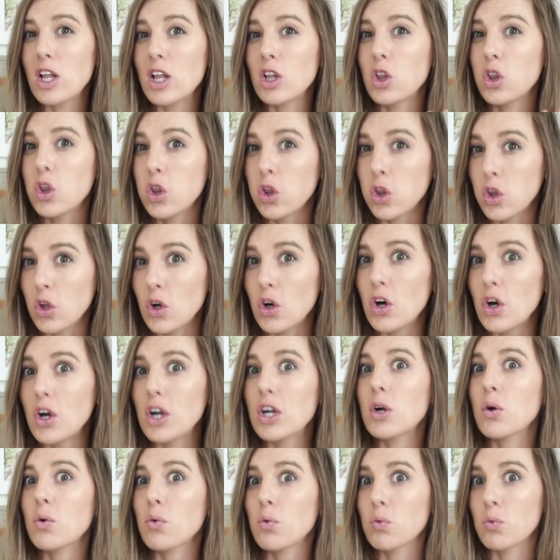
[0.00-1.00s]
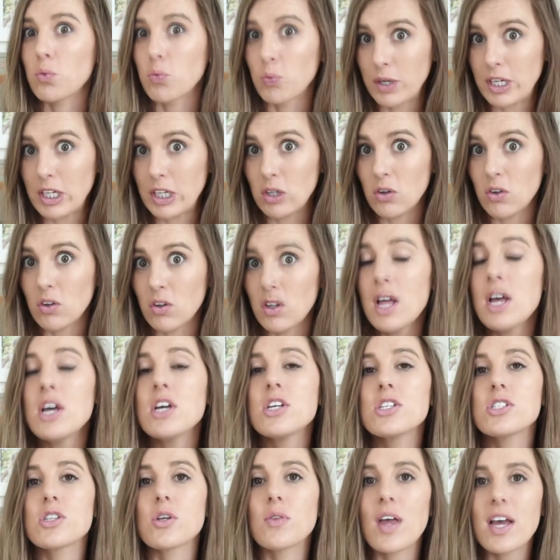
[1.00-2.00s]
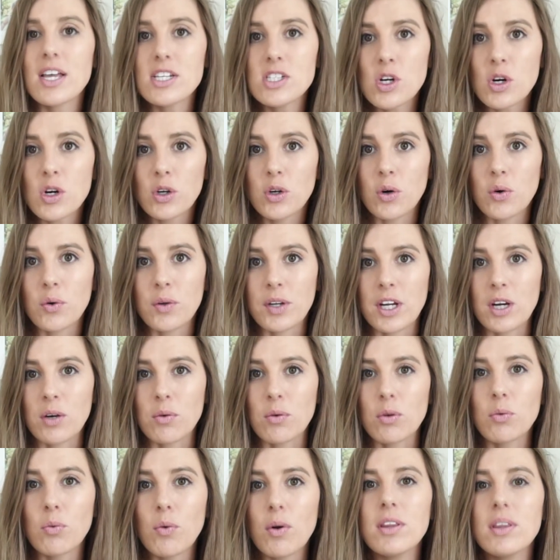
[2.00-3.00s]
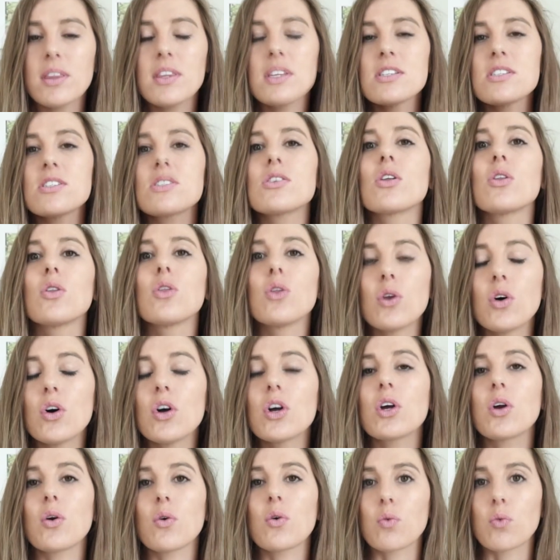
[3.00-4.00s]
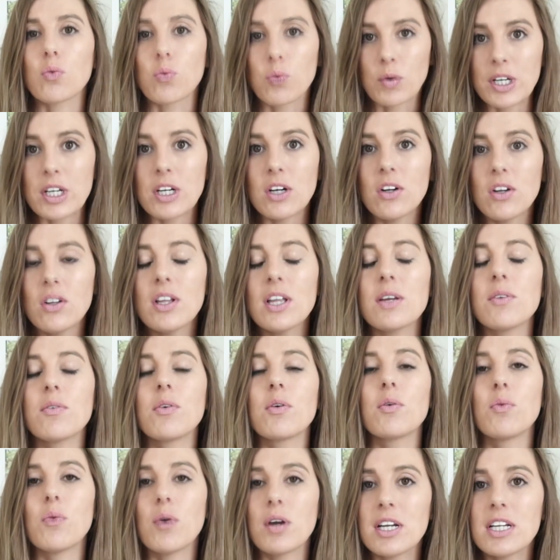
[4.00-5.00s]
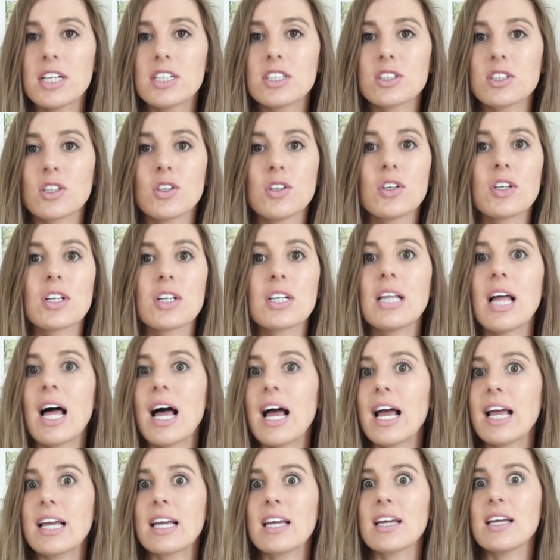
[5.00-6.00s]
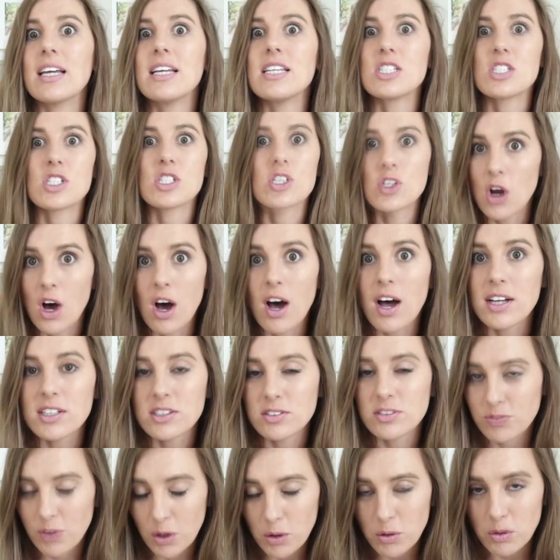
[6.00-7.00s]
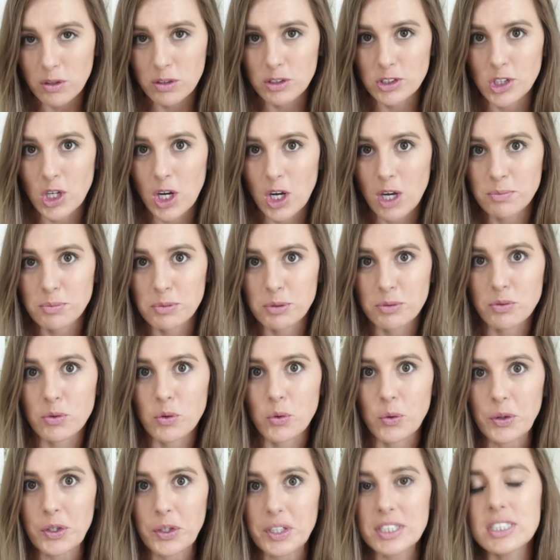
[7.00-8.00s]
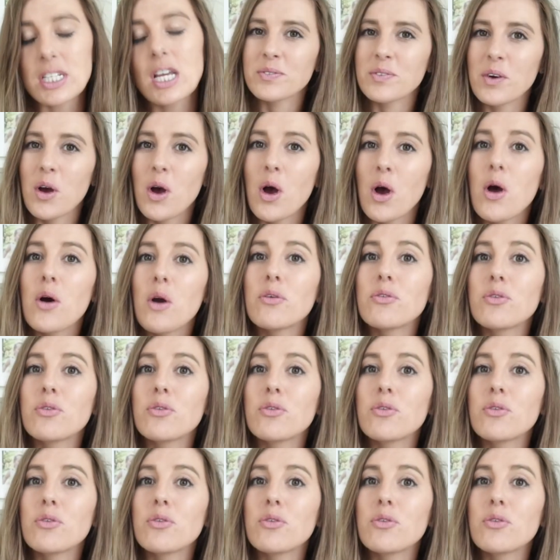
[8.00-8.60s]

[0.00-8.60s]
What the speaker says: look real. So that's our goal here. We want this to look real, and we want it to look like it's not Photoshopped, of course. For